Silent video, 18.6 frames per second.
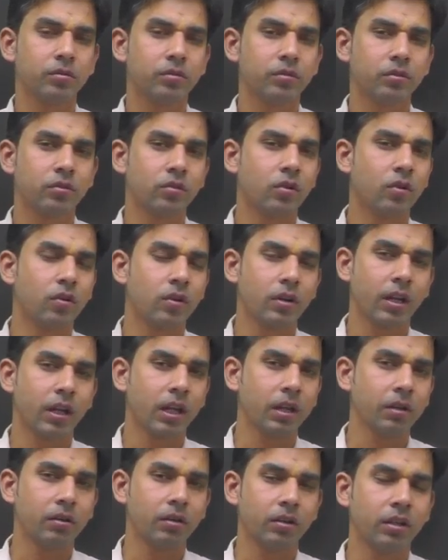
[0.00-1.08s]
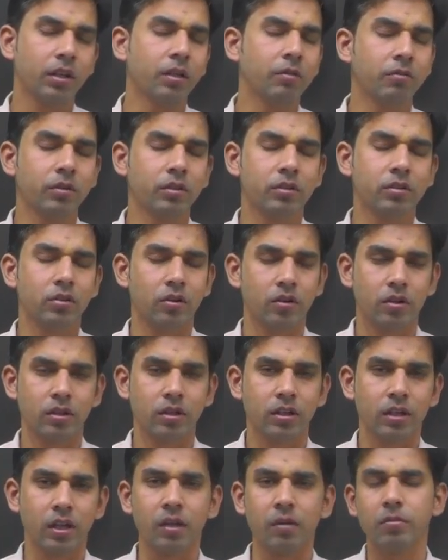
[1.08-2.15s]
thought ever thought
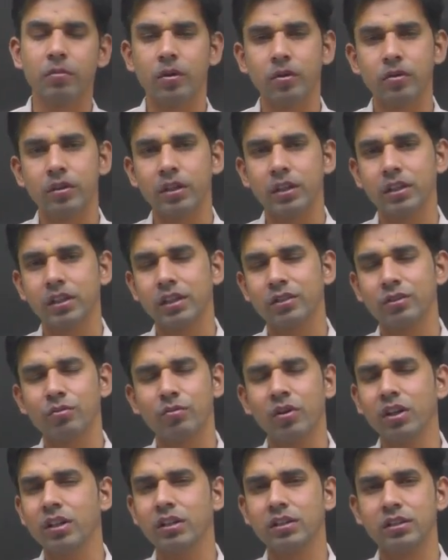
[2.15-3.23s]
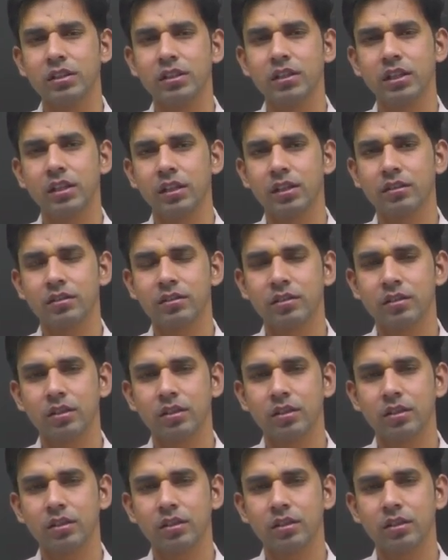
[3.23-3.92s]
about ethics? What is ethics?